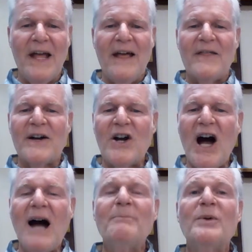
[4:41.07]
The
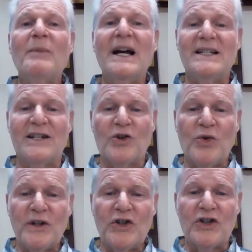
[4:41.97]
compromising
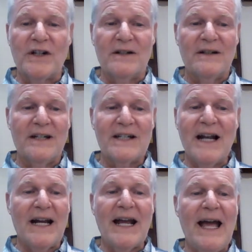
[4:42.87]
Christian is
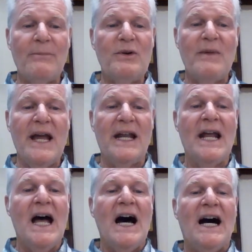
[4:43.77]
not a happy man.
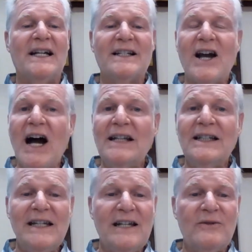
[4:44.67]

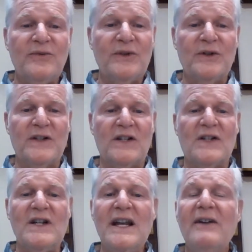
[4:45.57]
Ungodly influences
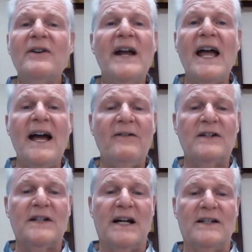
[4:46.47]
never
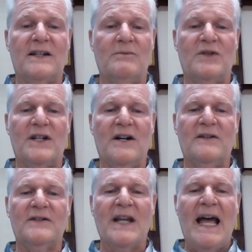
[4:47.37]
advertise
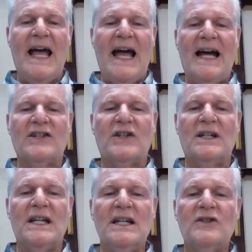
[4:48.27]
themselves as
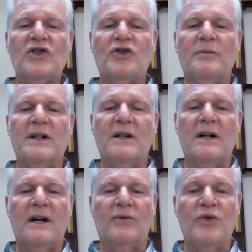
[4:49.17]
an instrument
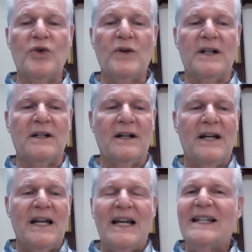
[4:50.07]
of ruin.
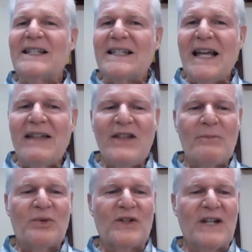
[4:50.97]
Instead, they
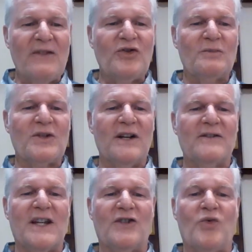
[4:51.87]
present
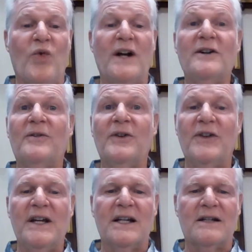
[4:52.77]
themselves as wonderful
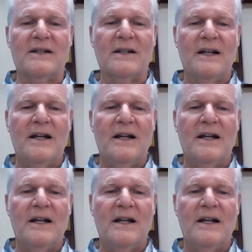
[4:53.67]
things.